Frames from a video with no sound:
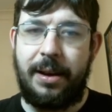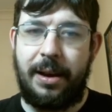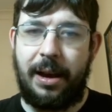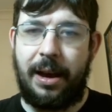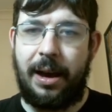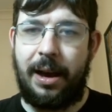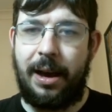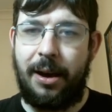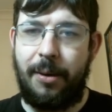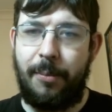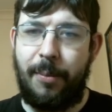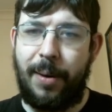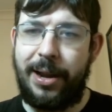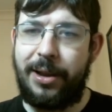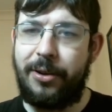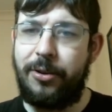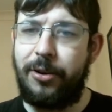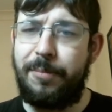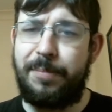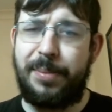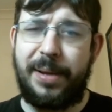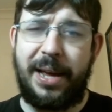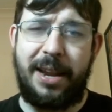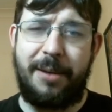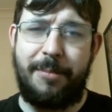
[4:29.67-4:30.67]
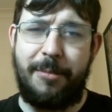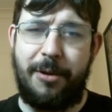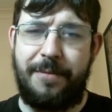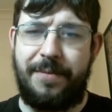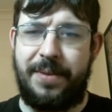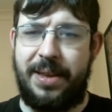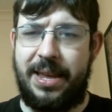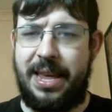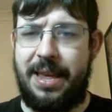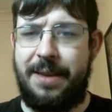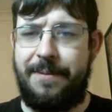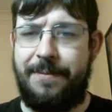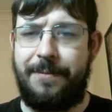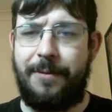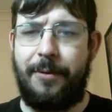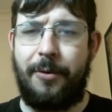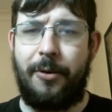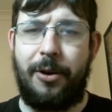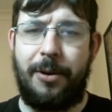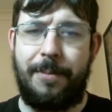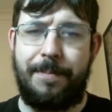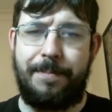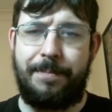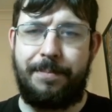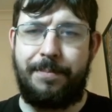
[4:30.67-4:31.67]
White could play the move
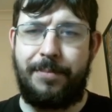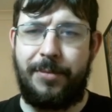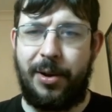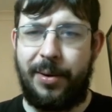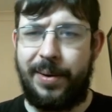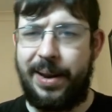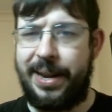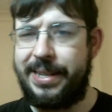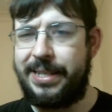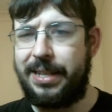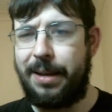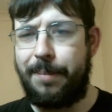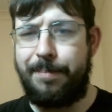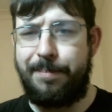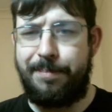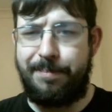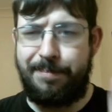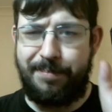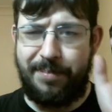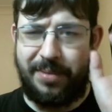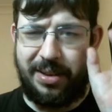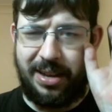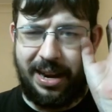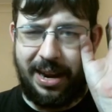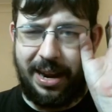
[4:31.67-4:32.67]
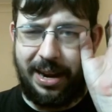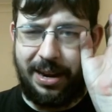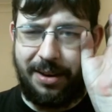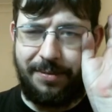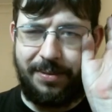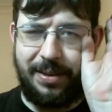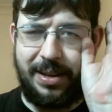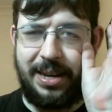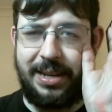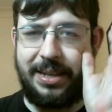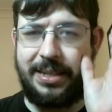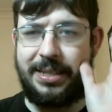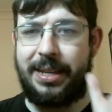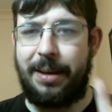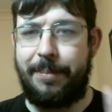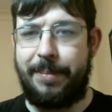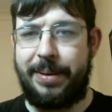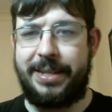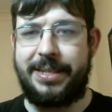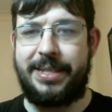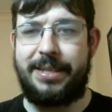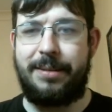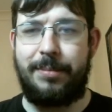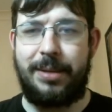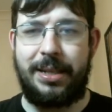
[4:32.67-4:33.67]
e4, you know, it ends up kind of leading to
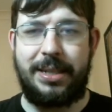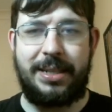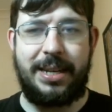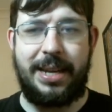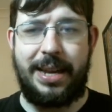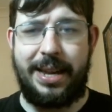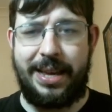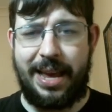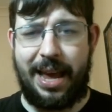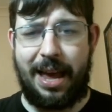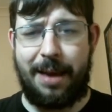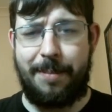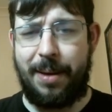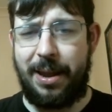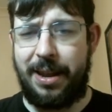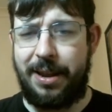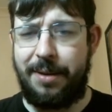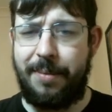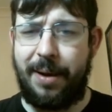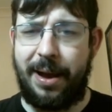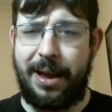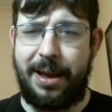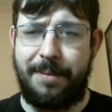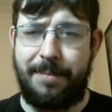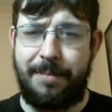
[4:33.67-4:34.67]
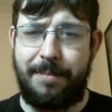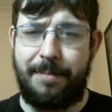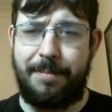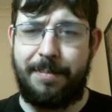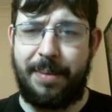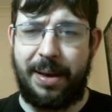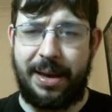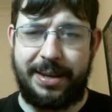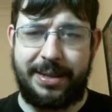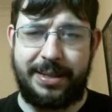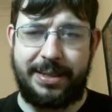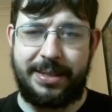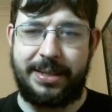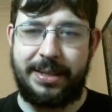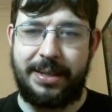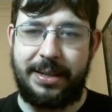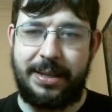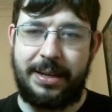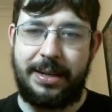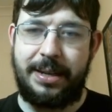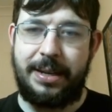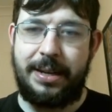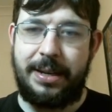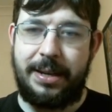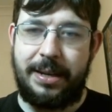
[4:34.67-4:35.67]
something similar to the game anyway, but
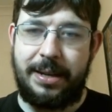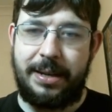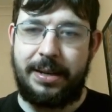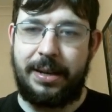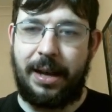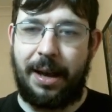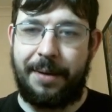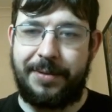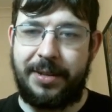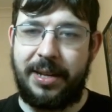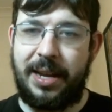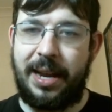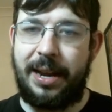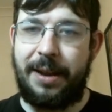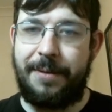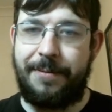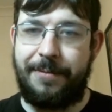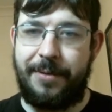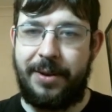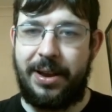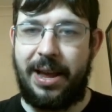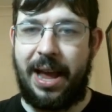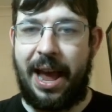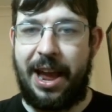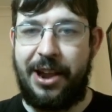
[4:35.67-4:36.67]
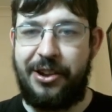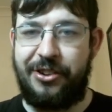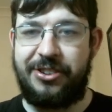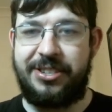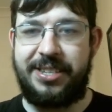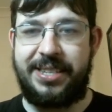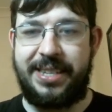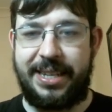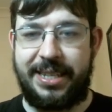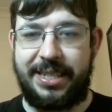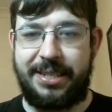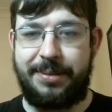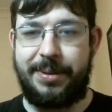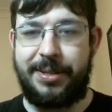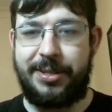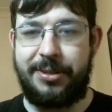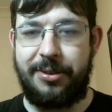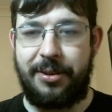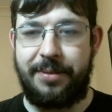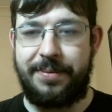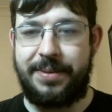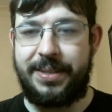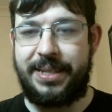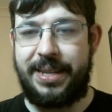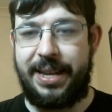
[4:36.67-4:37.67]
after knight f3, h6, we
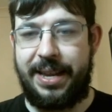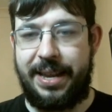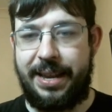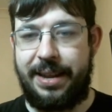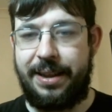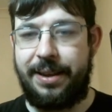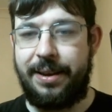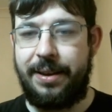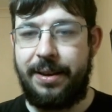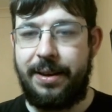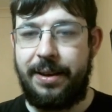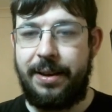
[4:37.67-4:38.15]
sort of see